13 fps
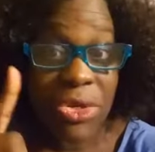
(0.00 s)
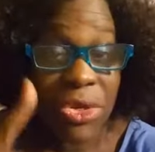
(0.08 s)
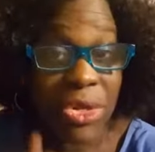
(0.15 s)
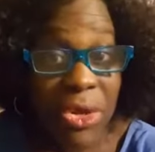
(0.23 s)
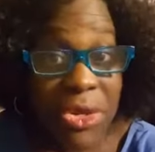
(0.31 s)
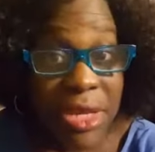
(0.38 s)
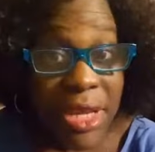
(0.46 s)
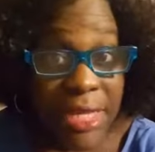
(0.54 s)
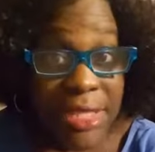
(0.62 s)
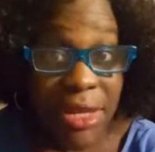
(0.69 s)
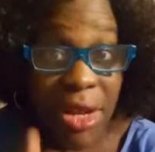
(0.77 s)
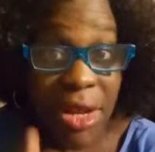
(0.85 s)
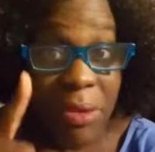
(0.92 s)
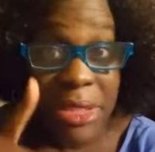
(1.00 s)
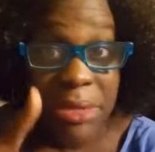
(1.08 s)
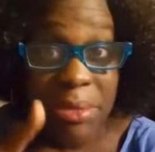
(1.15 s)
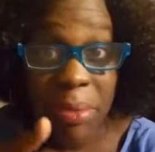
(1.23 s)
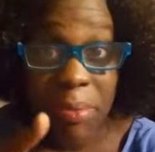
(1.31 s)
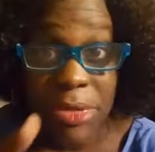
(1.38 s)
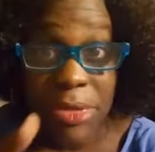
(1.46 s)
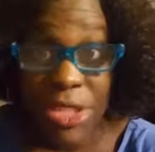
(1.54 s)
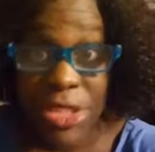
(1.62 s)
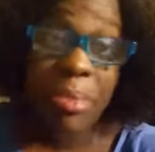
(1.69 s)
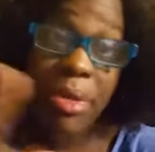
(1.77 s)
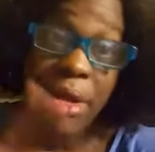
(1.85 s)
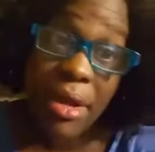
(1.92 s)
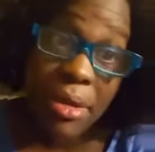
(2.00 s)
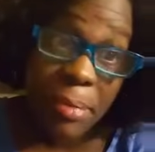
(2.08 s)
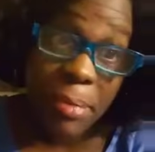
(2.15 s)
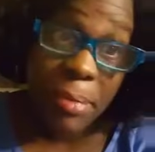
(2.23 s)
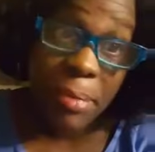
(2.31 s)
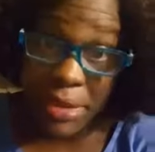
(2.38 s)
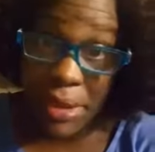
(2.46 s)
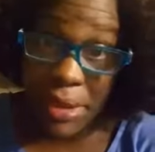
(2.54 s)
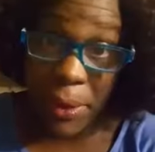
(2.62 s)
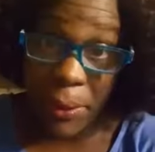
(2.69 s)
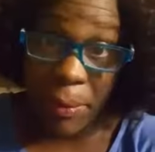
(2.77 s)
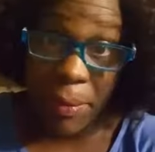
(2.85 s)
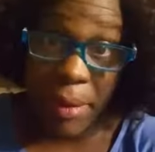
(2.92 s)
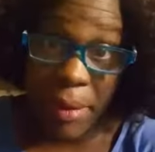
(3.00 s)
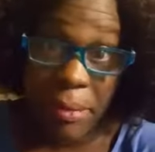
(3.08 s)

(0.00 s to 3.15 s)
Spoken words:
So you guys can always jump on the Periscope.